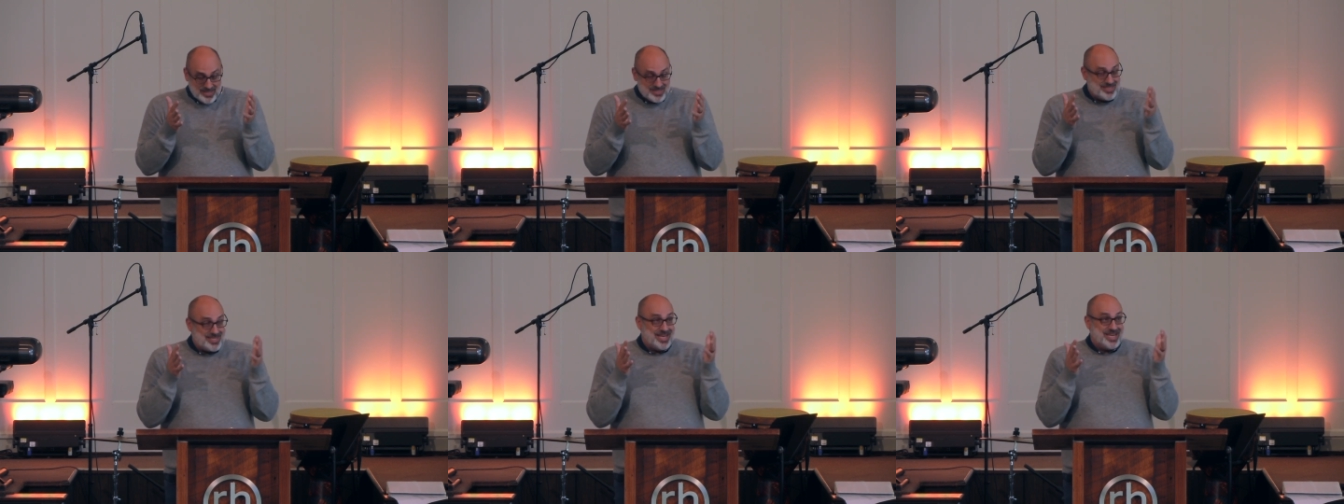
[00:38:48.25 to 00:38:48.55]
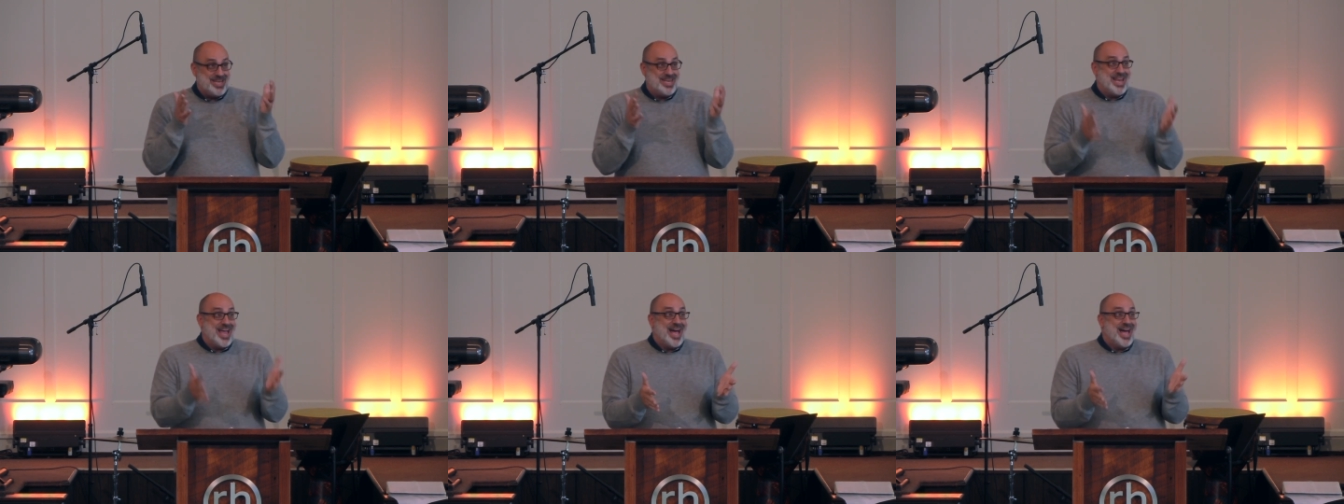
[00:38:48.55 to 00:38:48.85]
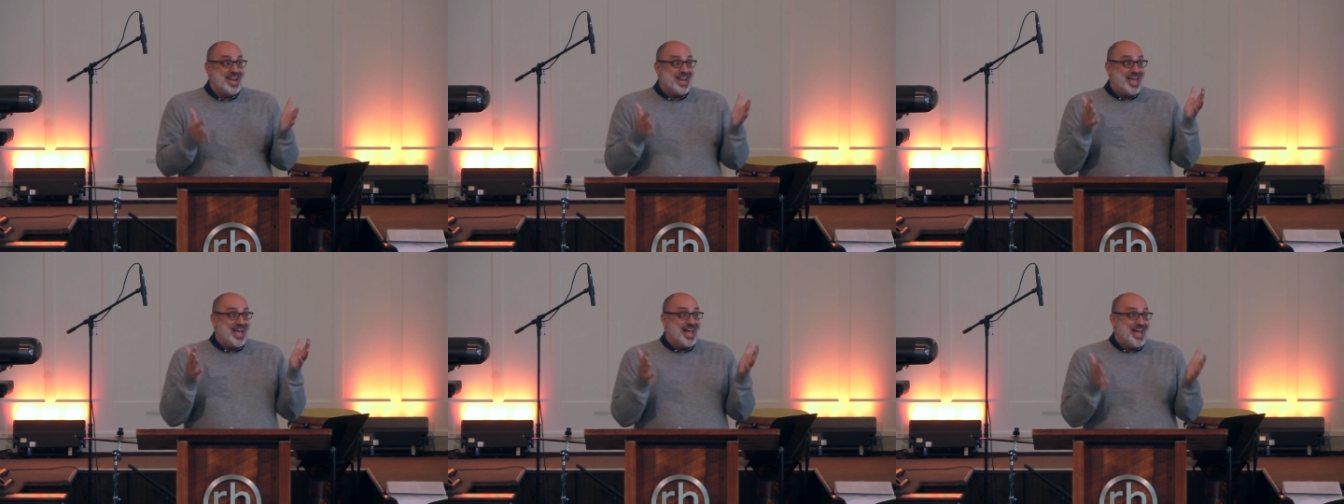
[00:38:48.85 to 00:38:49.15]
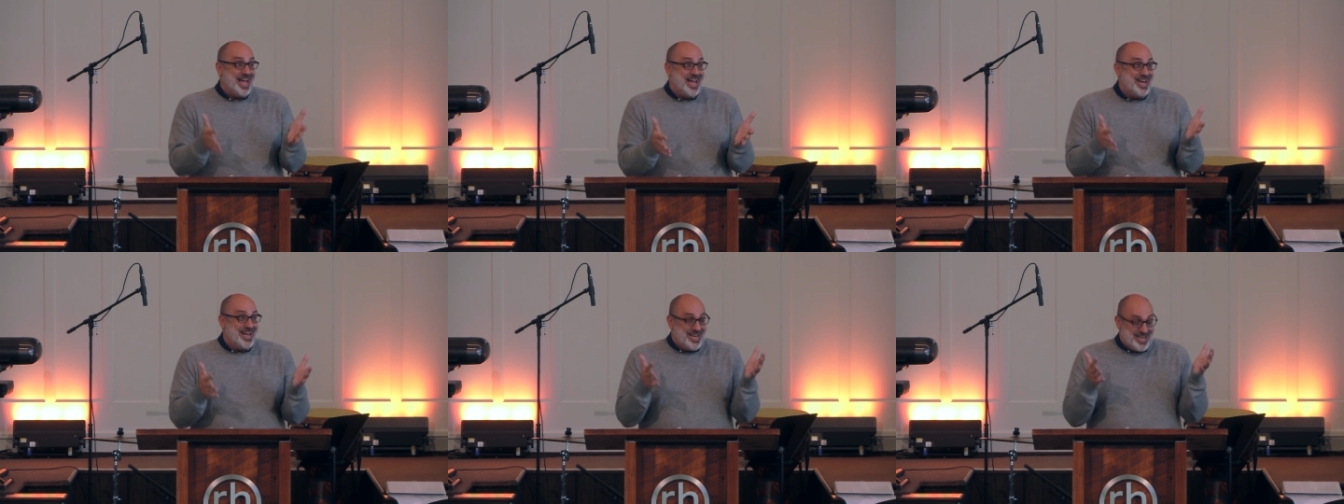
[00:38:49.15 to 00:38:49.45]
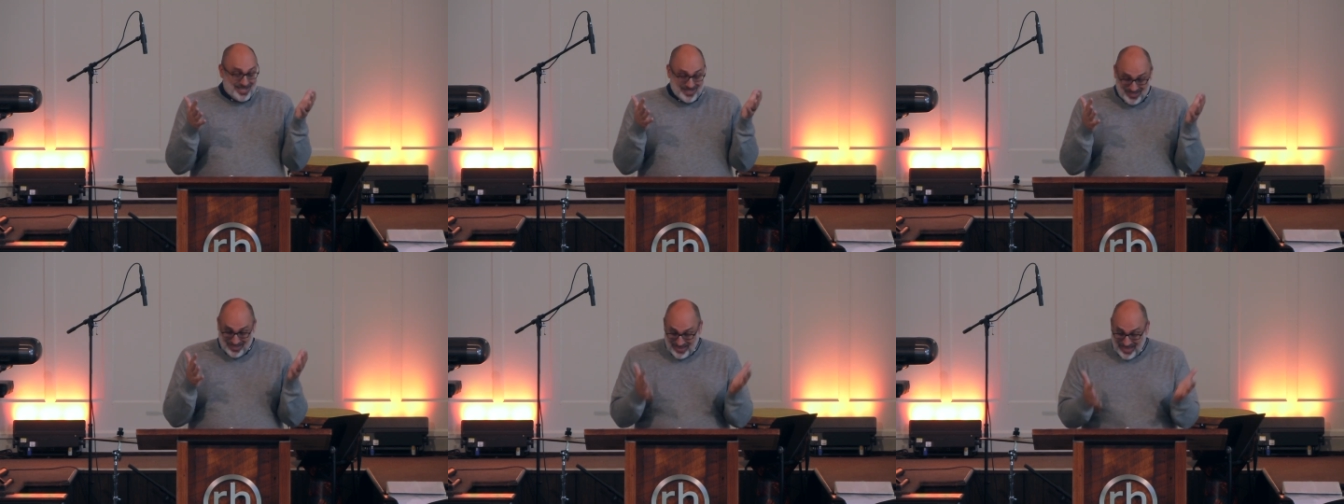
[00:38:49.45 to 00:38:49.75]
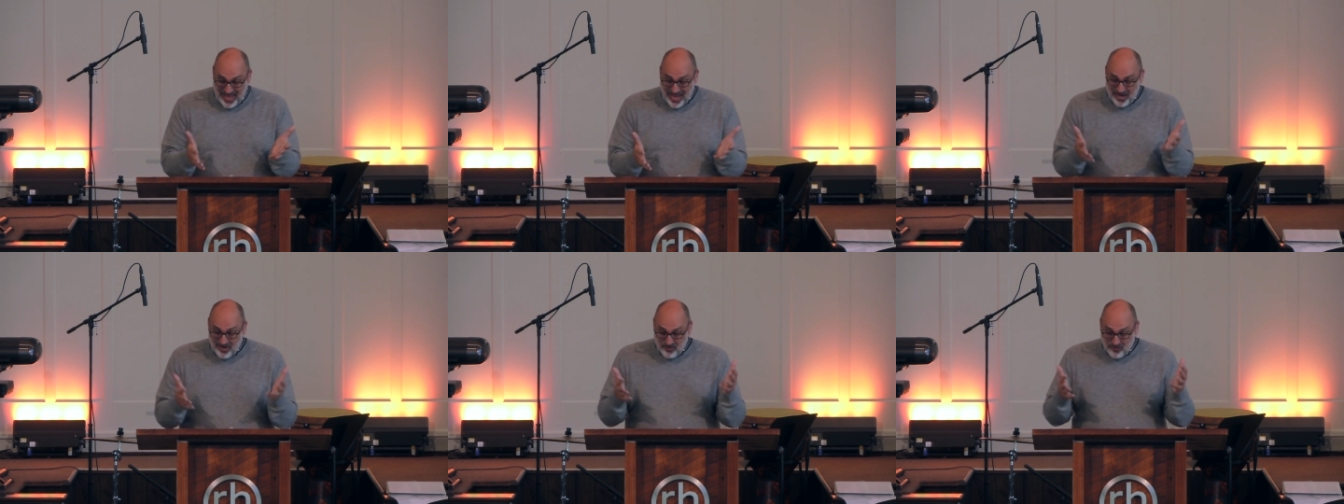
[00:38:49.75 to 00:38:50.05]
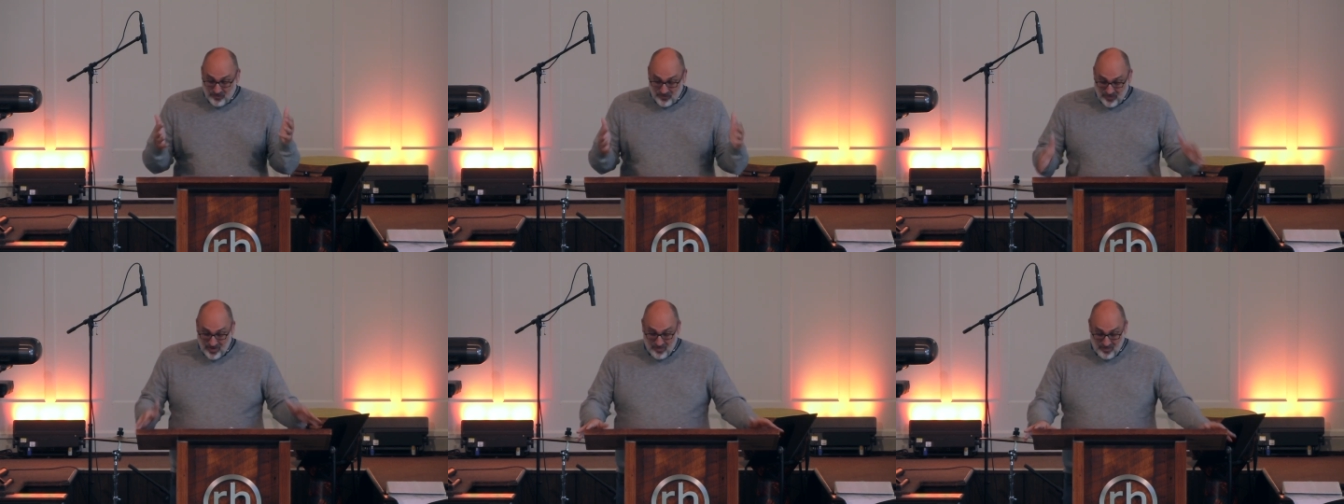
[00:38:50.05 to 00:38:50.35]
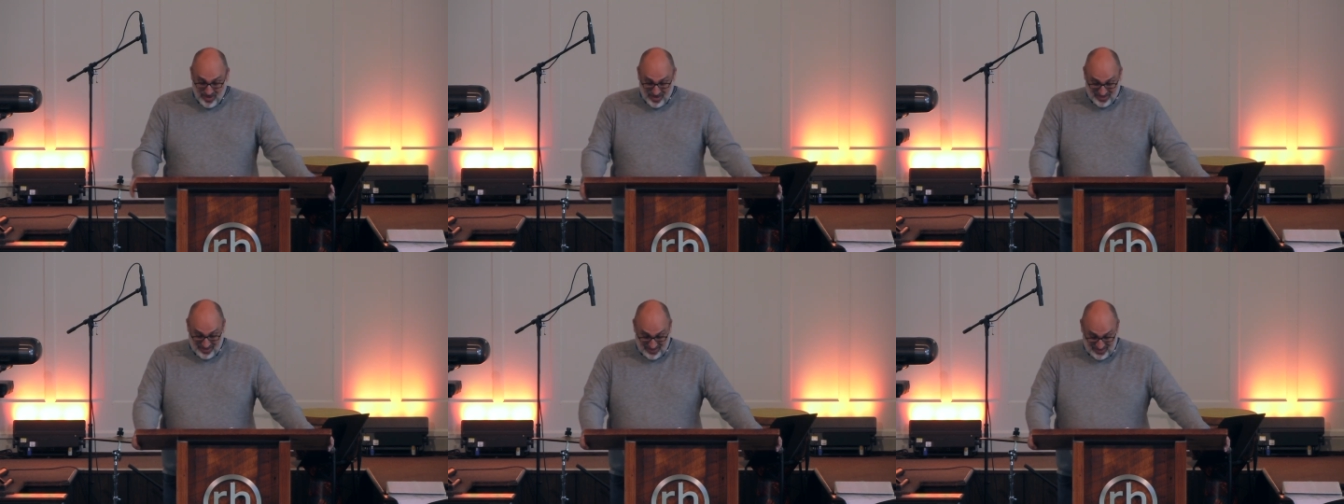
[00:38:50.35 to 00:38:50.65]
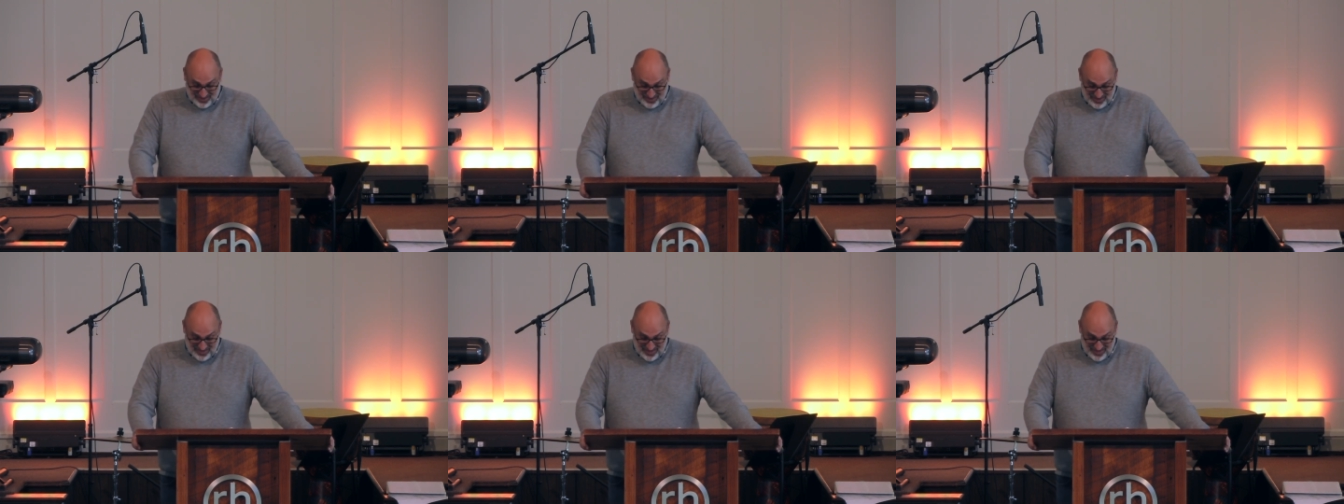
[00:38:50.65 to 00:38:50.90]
did not hide his light from us.